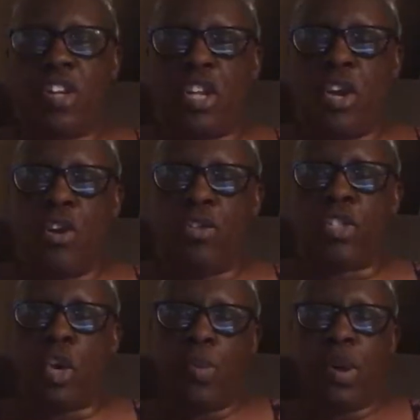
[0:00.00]

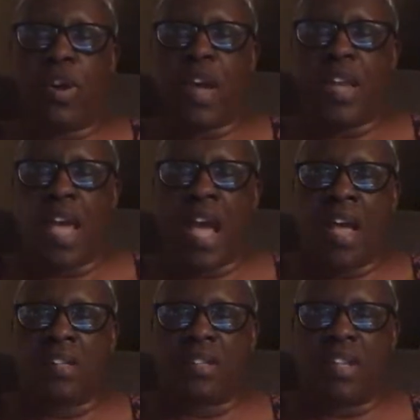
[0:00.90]
YouTuber in the
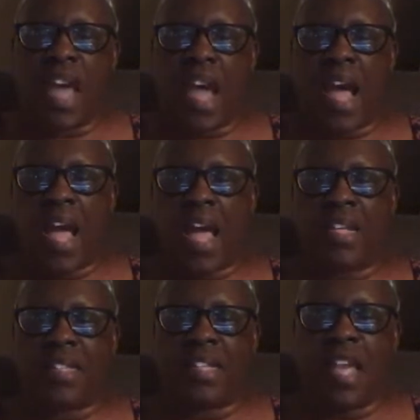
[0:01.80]
house
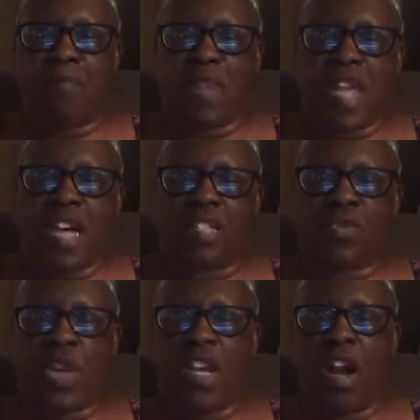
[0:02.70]
tonight. Simply a
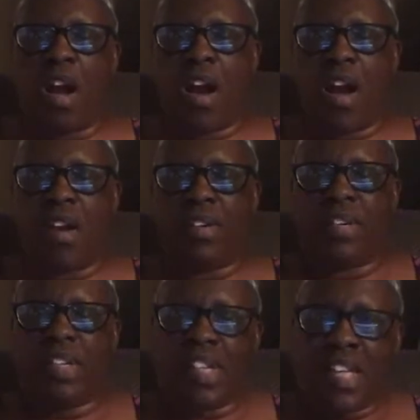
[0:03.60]
Sweetheart.
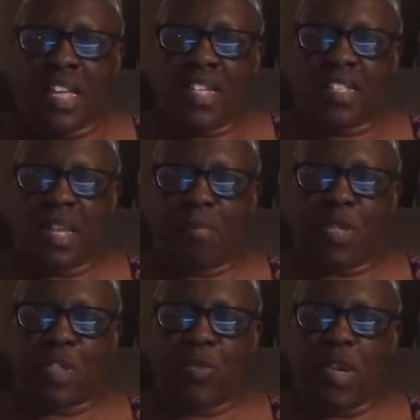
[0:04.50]
Simply
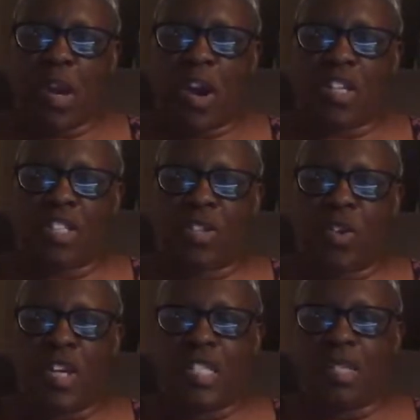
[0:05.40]
a Sweetheart
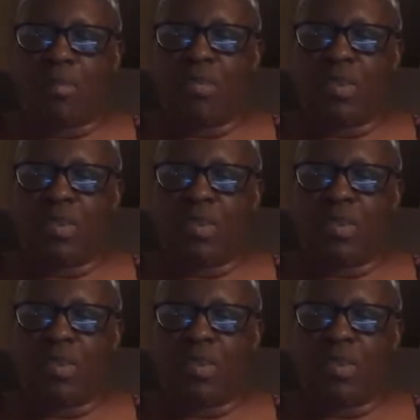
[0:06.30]
throwing some